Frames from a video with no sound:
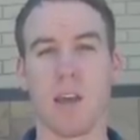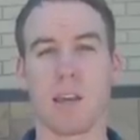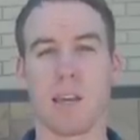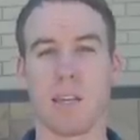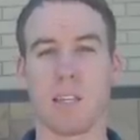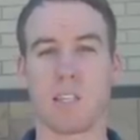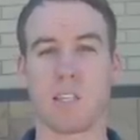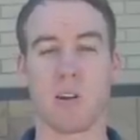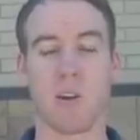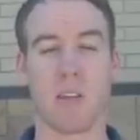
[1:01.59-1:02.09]

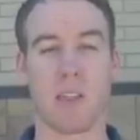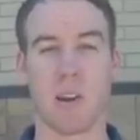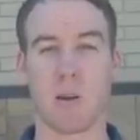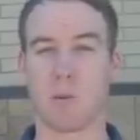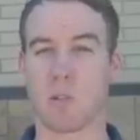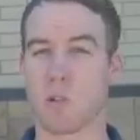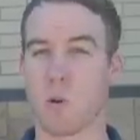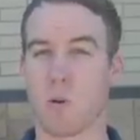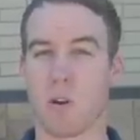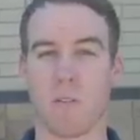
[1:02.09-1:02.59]
considering that he
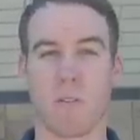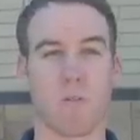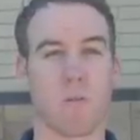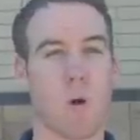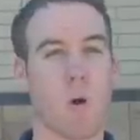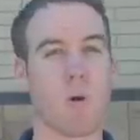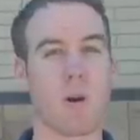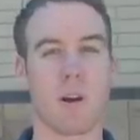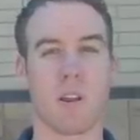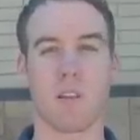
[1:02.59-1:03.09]
was sort of
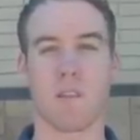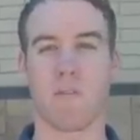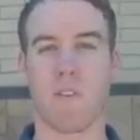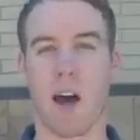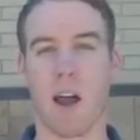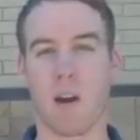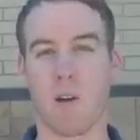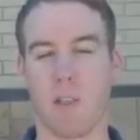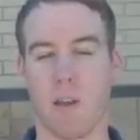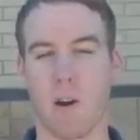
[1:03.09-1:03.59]
thrown into the
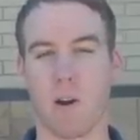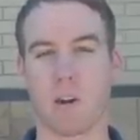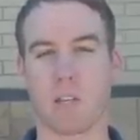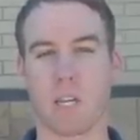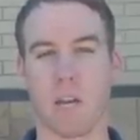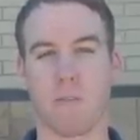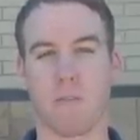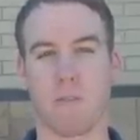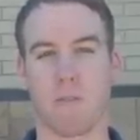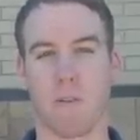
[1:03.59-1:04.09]
fire there in a
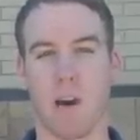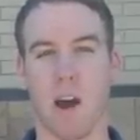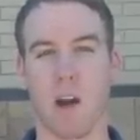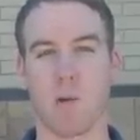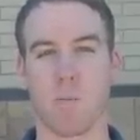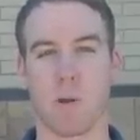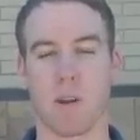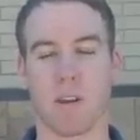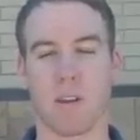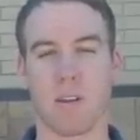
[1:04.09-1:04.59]
tough
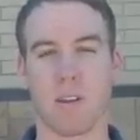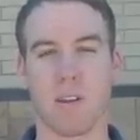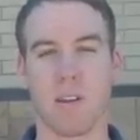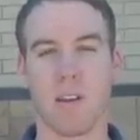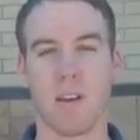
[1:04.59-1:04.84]
environment.